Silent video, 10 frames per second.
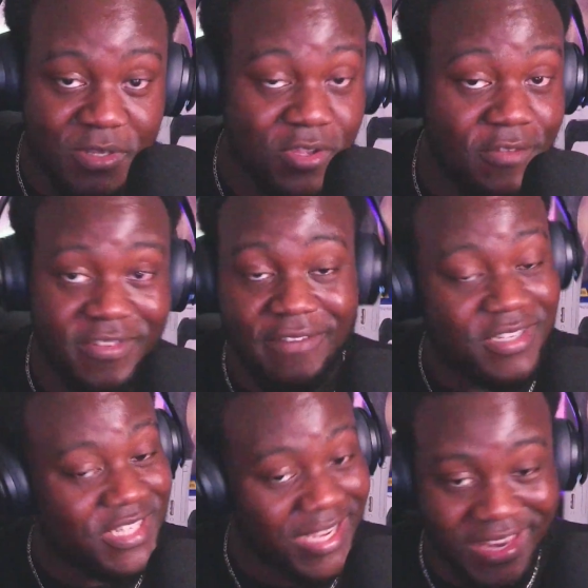So if you haven't
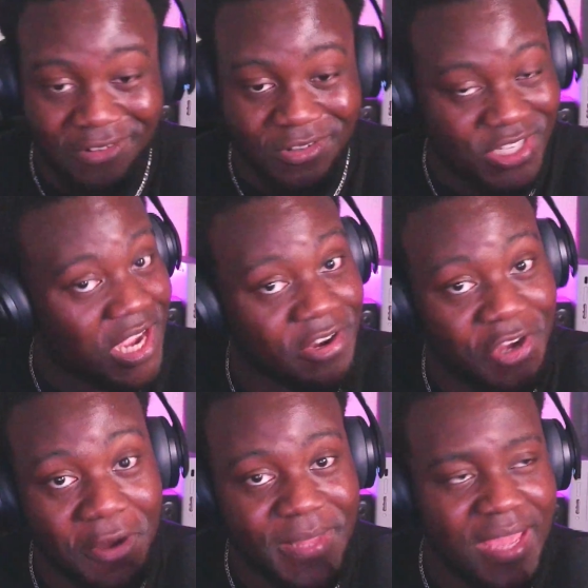checked it out, go check out the
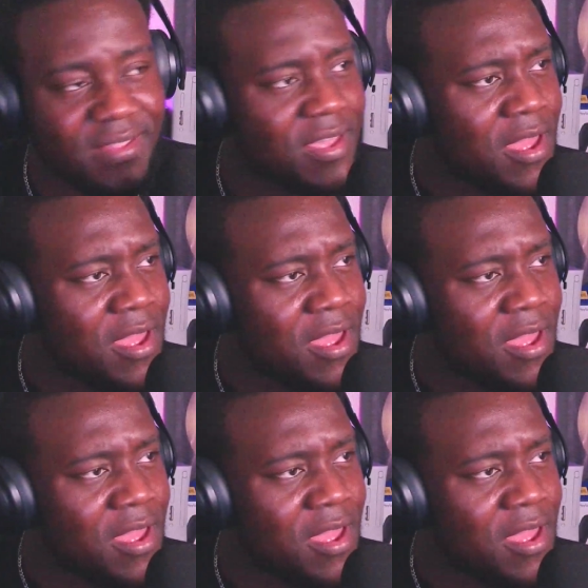update.